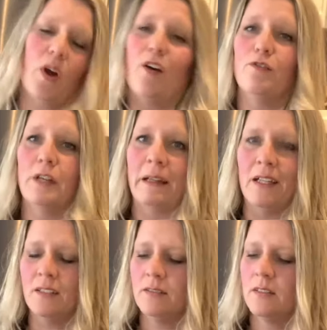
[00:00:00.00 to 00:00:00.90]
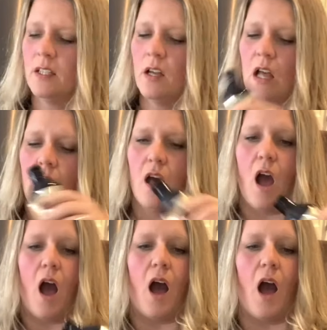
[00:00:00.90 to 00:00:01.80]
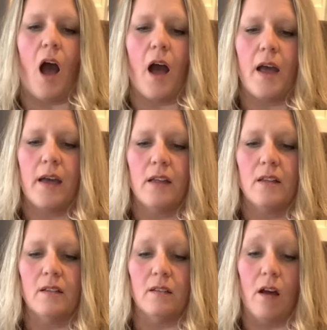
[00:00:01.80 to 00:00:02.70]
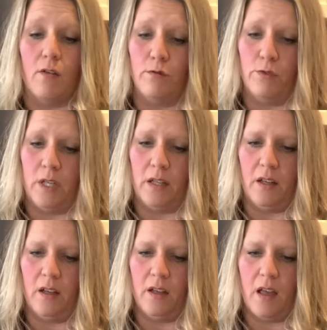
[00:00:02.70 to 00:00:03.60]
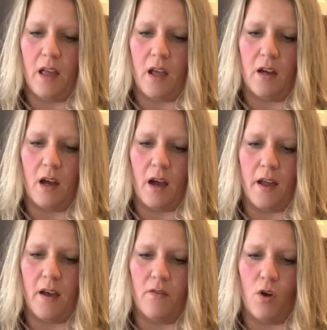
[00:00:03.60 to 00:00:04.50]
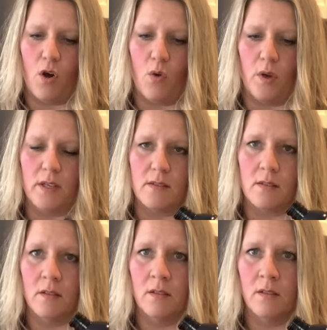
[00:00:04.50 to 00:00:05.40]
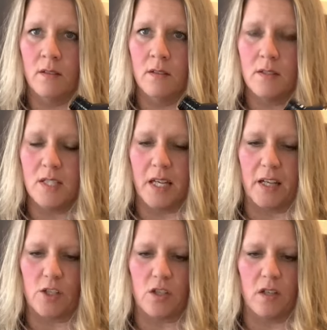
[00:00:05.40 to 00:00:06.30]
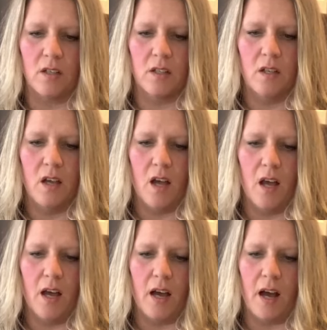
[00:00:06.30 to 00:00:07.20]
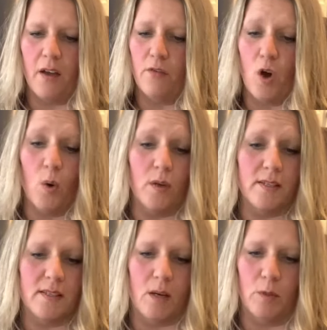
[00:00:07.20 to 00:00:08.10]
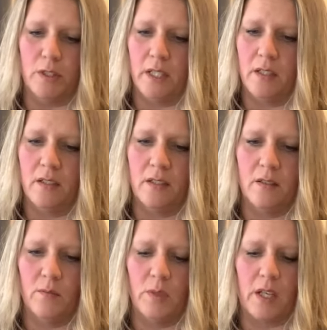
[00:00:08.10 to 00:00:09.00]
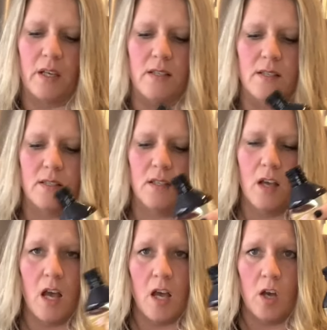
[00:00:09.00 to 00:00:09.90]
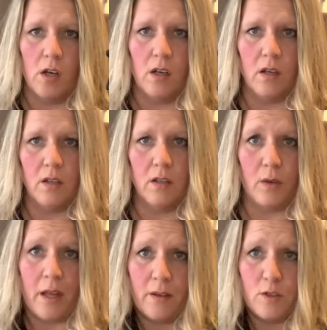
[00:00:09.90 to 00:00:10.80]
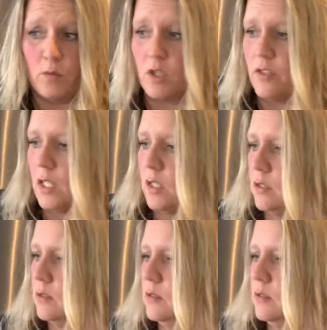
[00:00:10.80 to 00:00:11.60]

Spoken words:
of vanilla. I love vanilla and I have always done extra. I have always doubled it because you can't have too much vanilla,